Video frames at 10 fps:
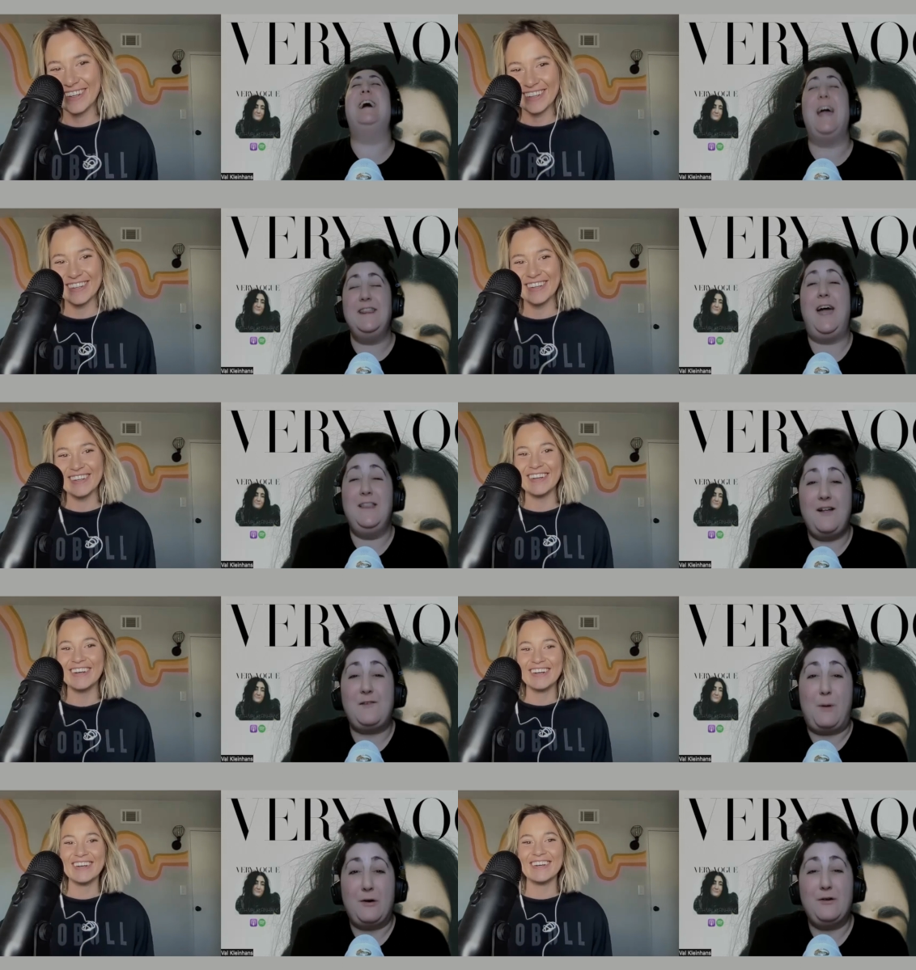Speaker 1: and and
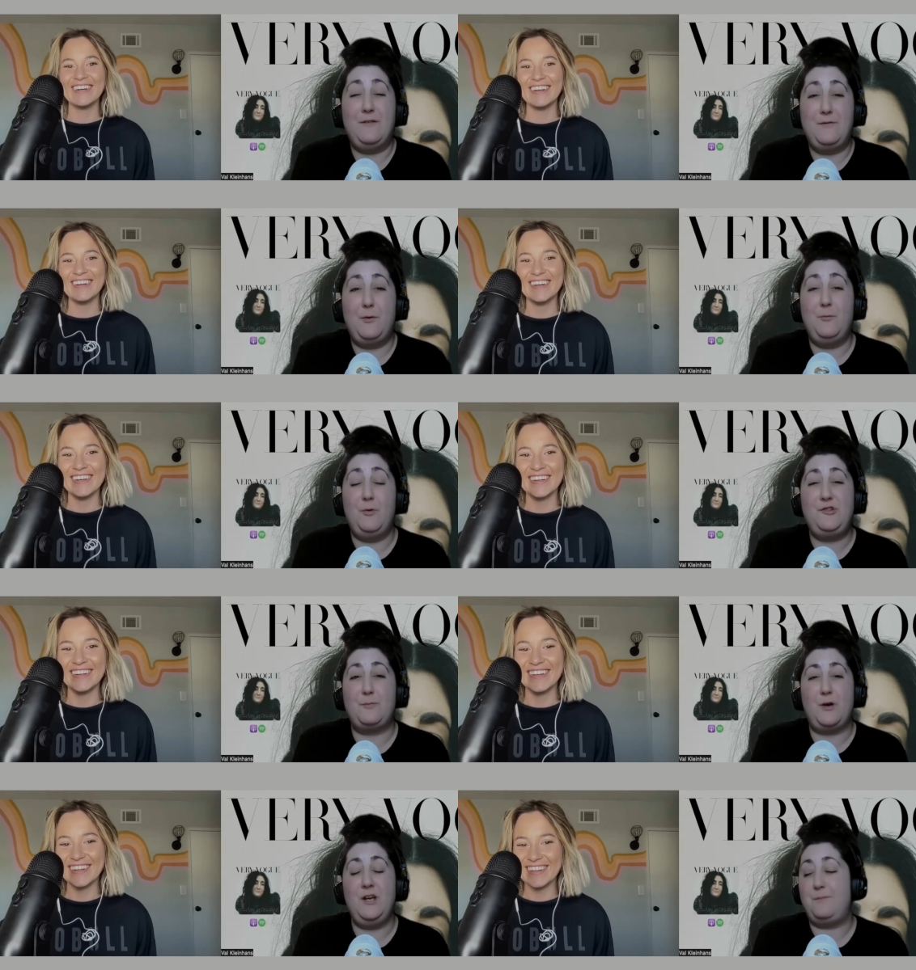that's part of what you
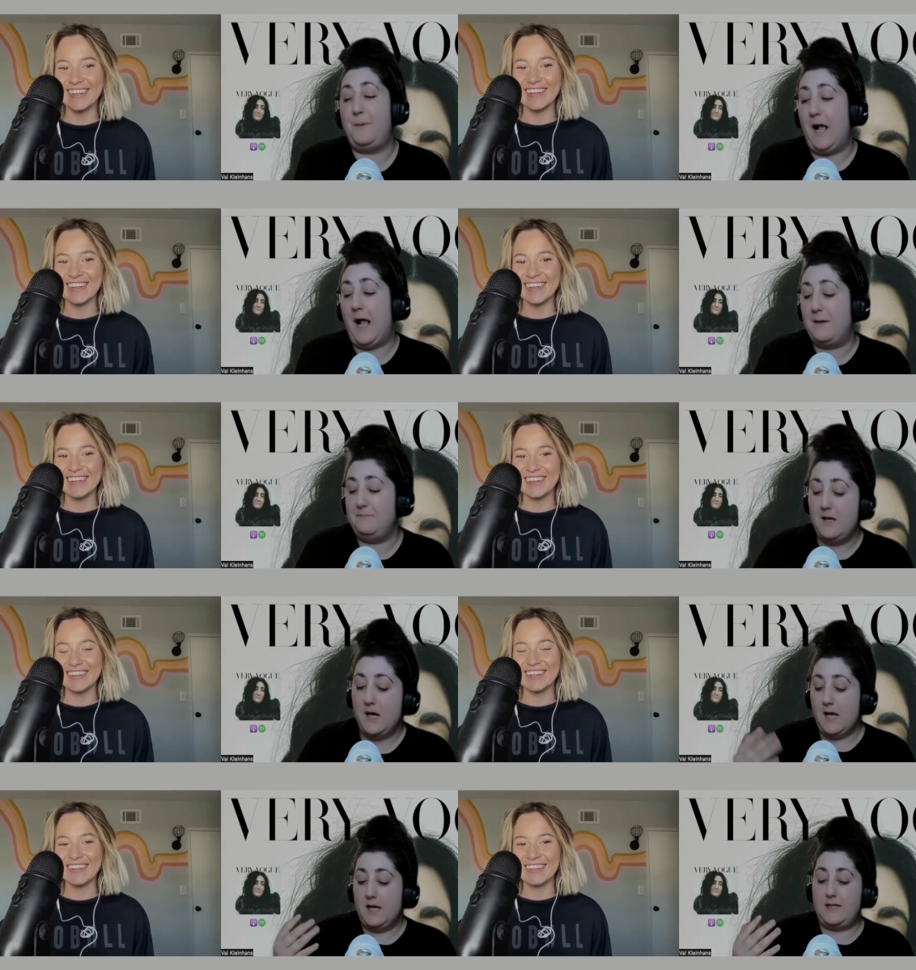preach but i'm
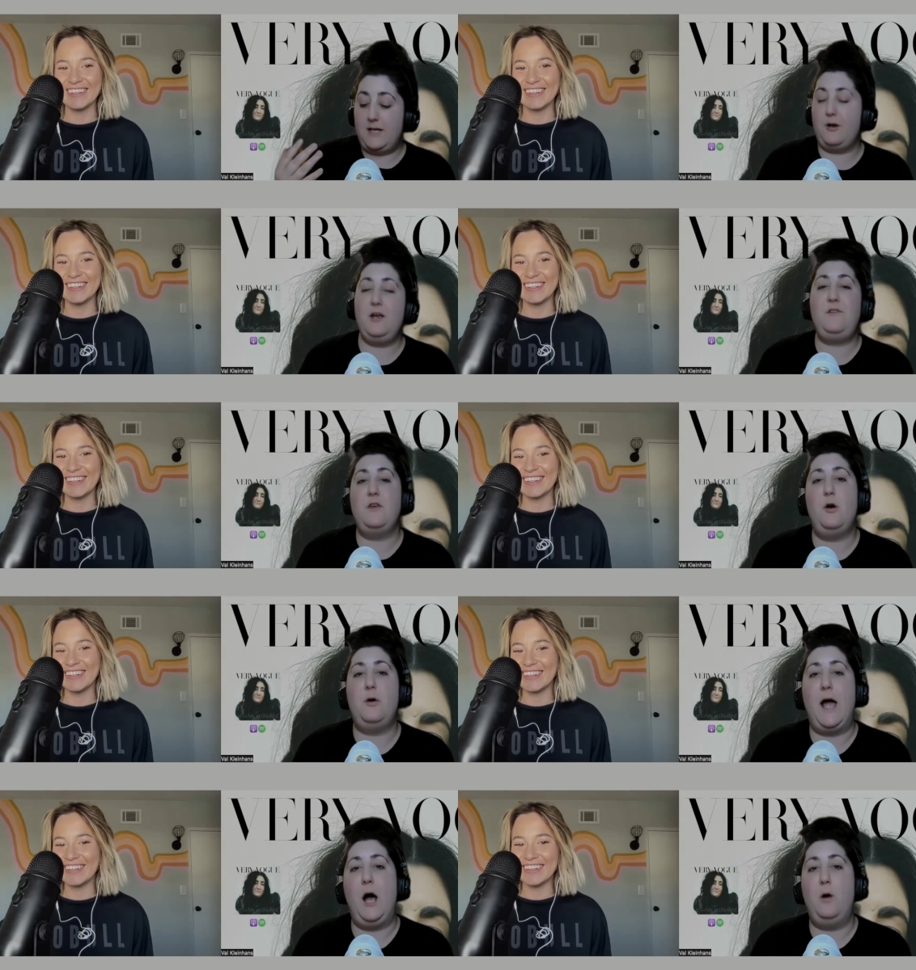curious to
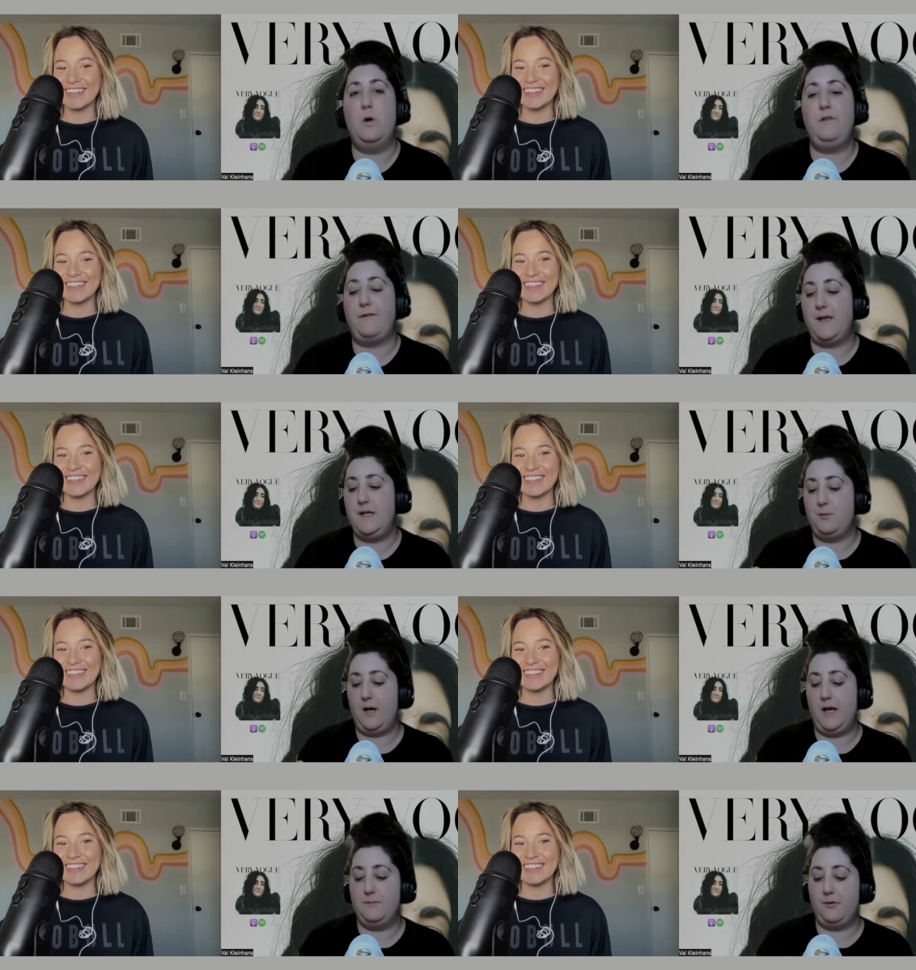know how was it that you
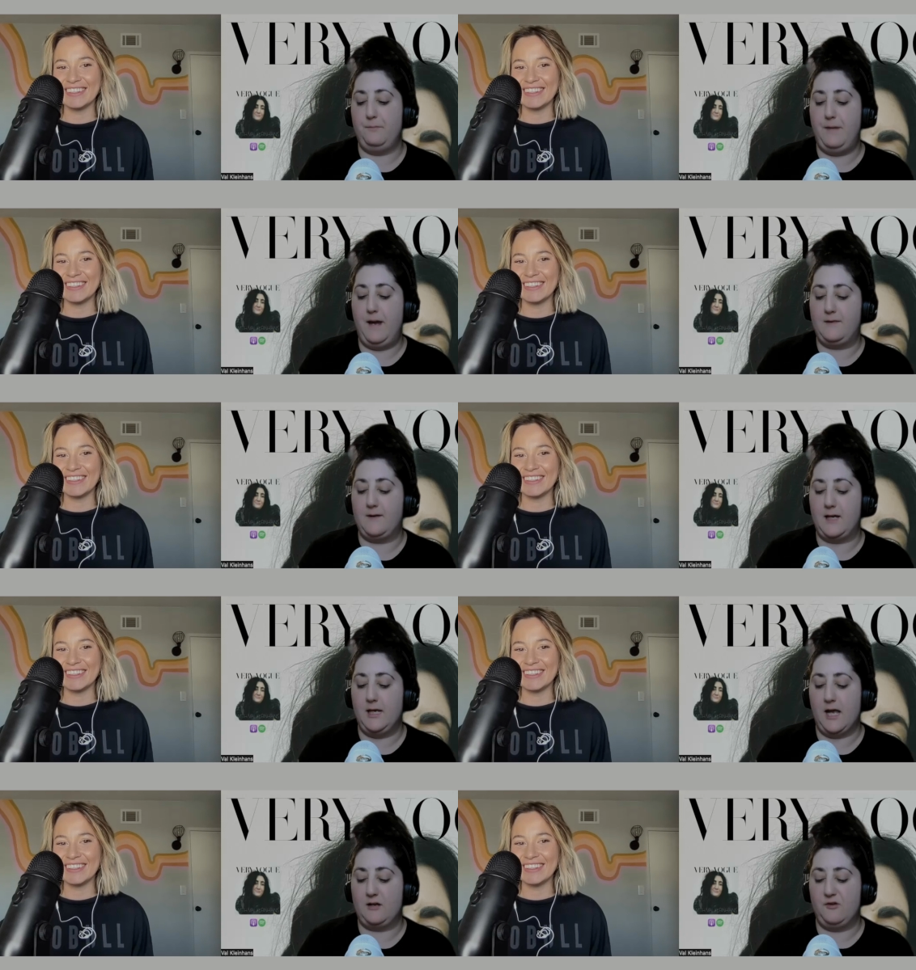were able to make the
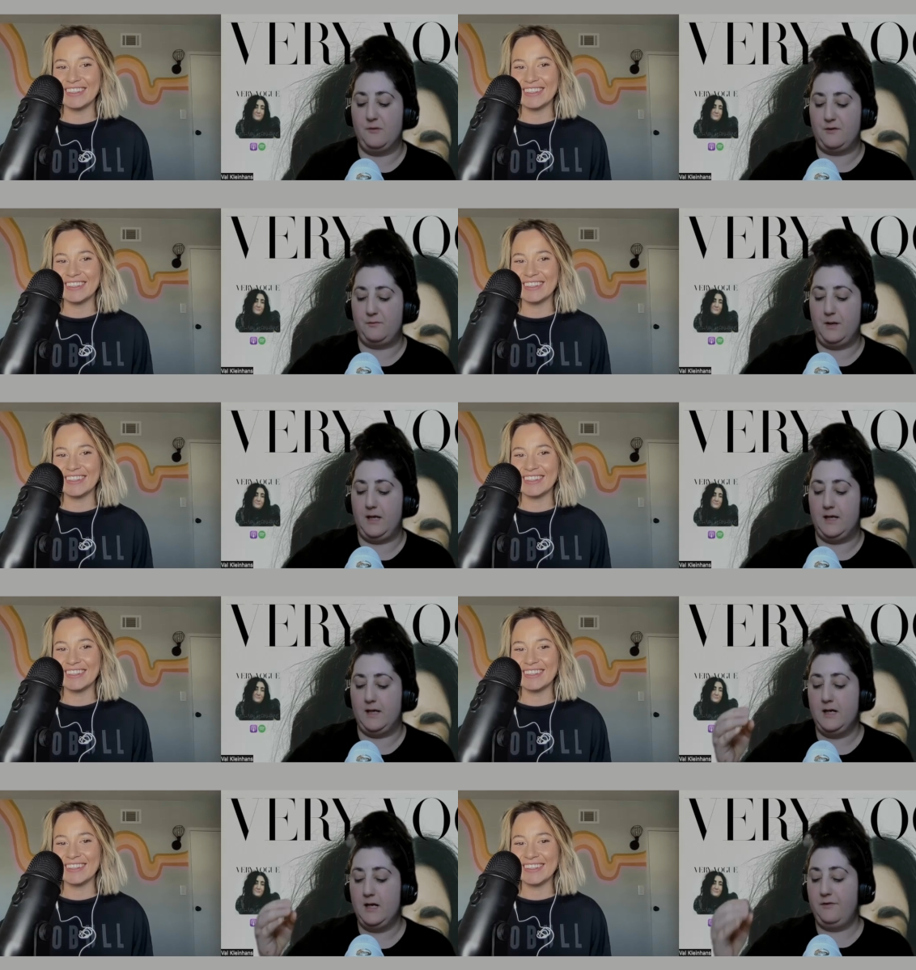connection
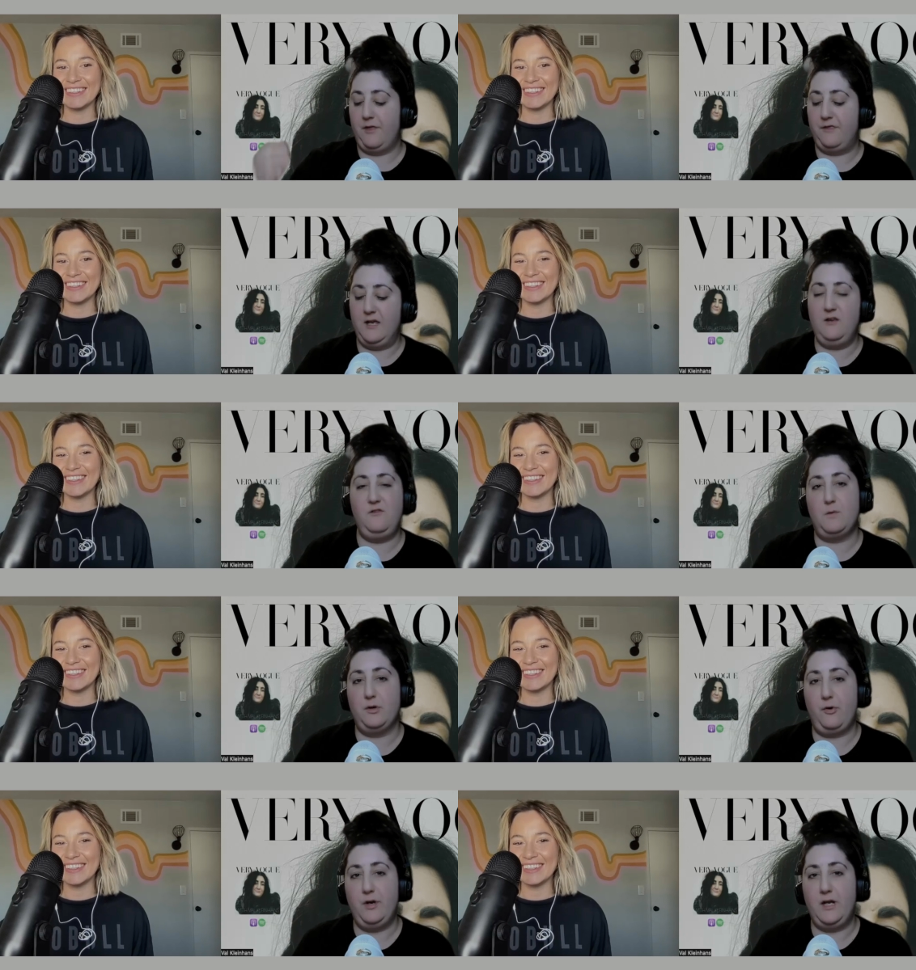between the things you
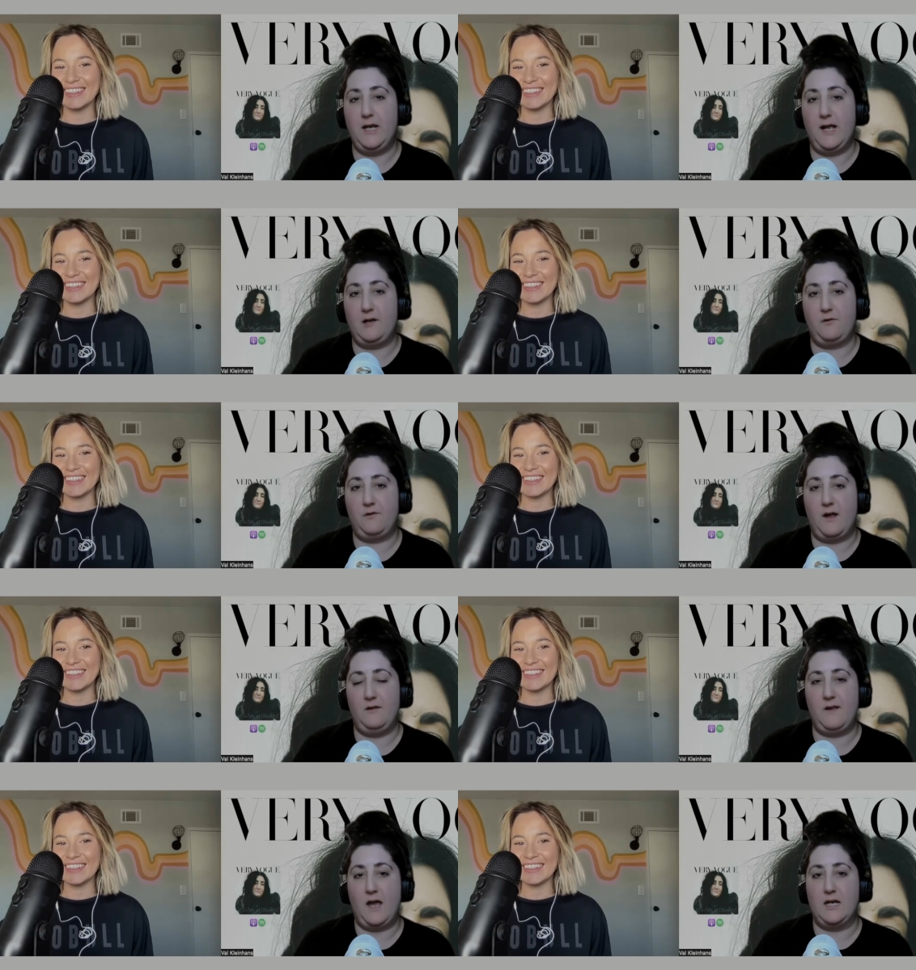were learning in
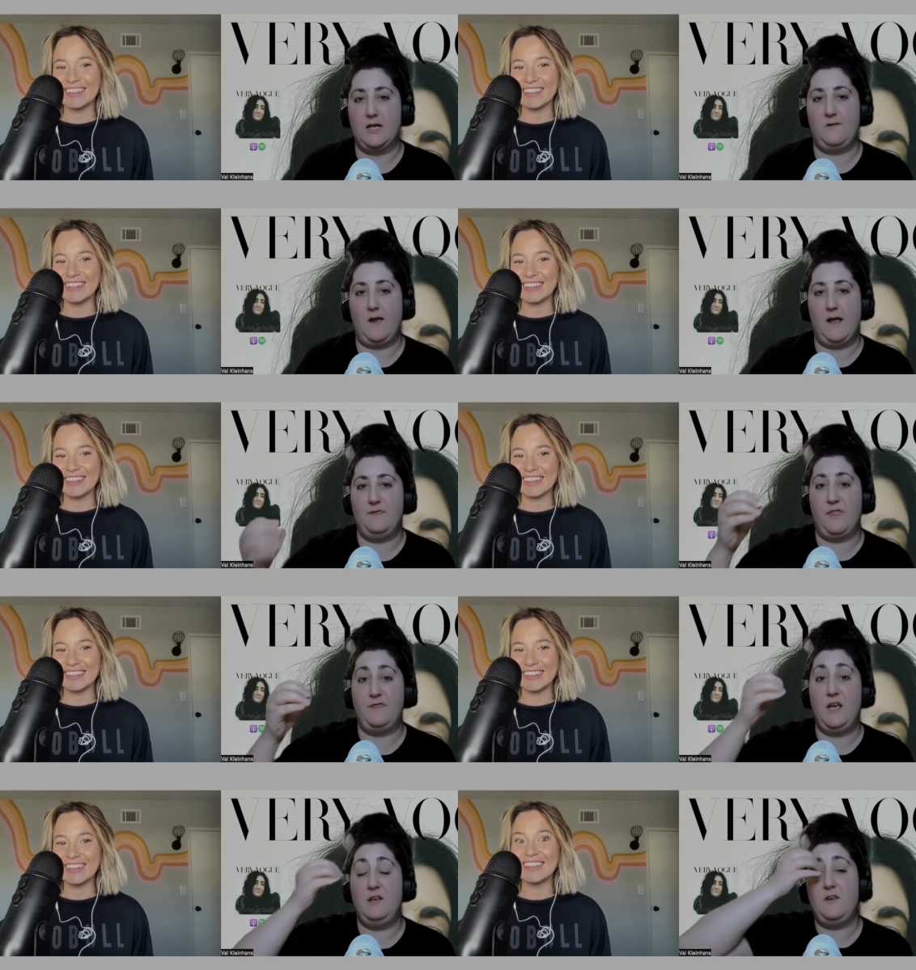exercise science and the
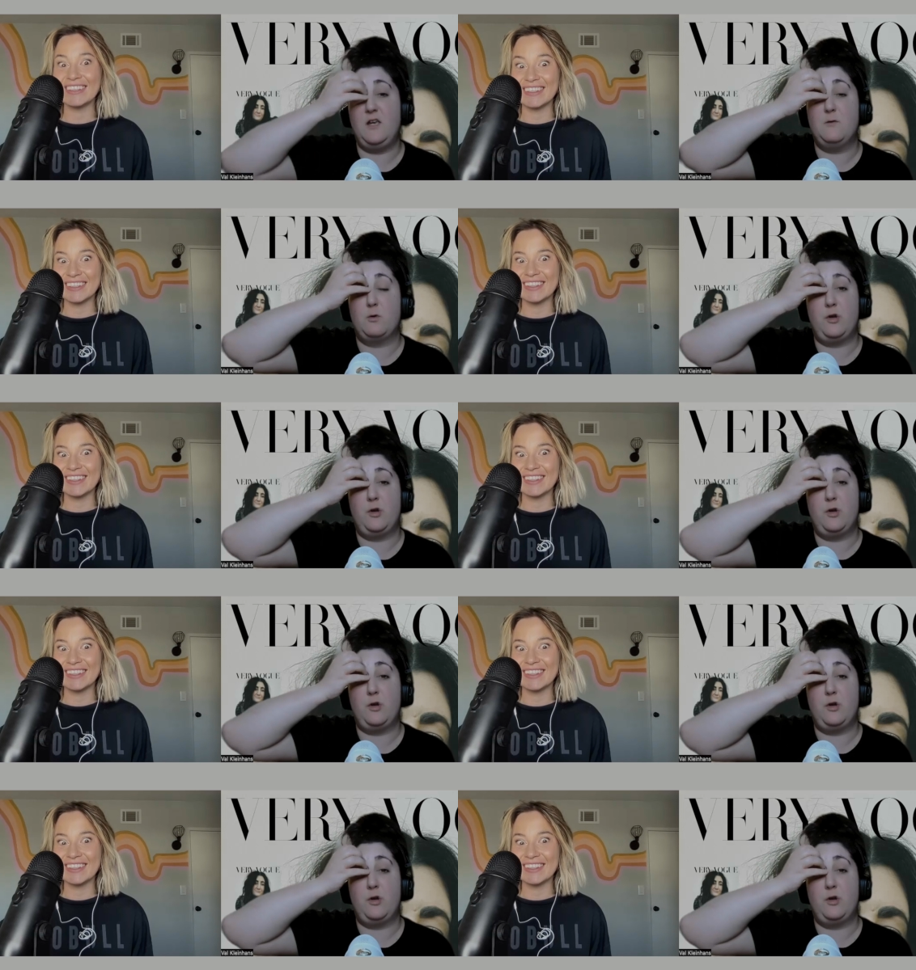things that you were